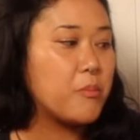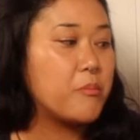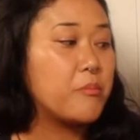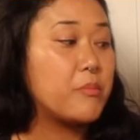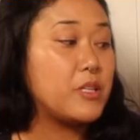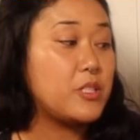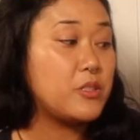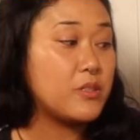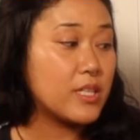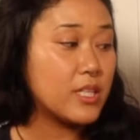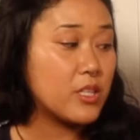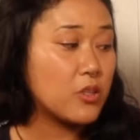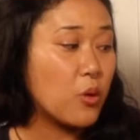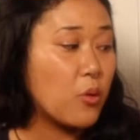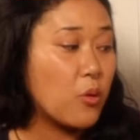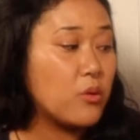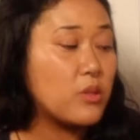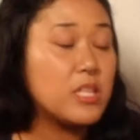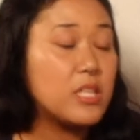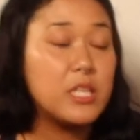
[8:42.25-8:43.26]
But you can
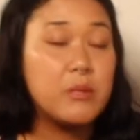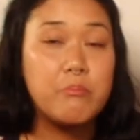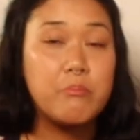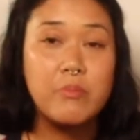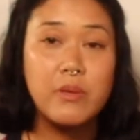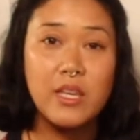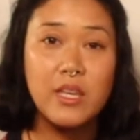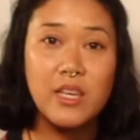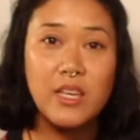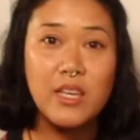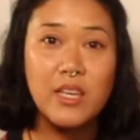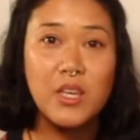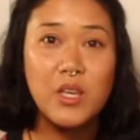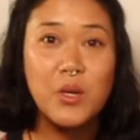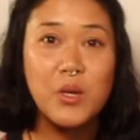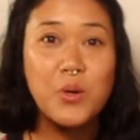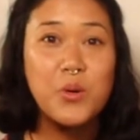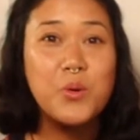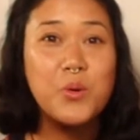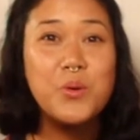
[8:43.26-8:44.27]
only be
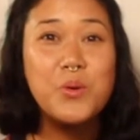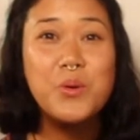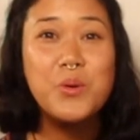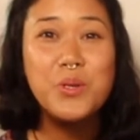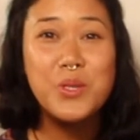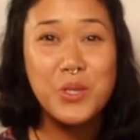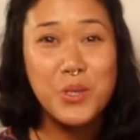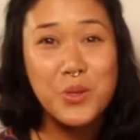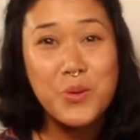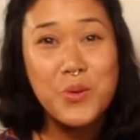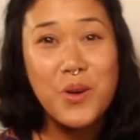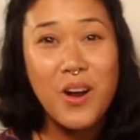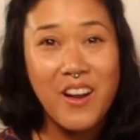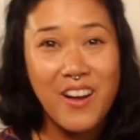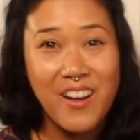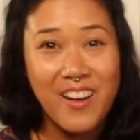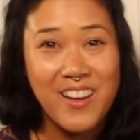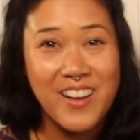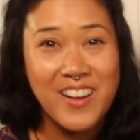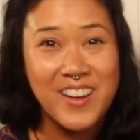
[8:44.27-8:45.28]
who you
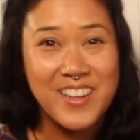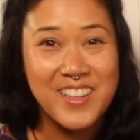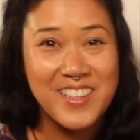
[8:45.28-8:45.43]
are.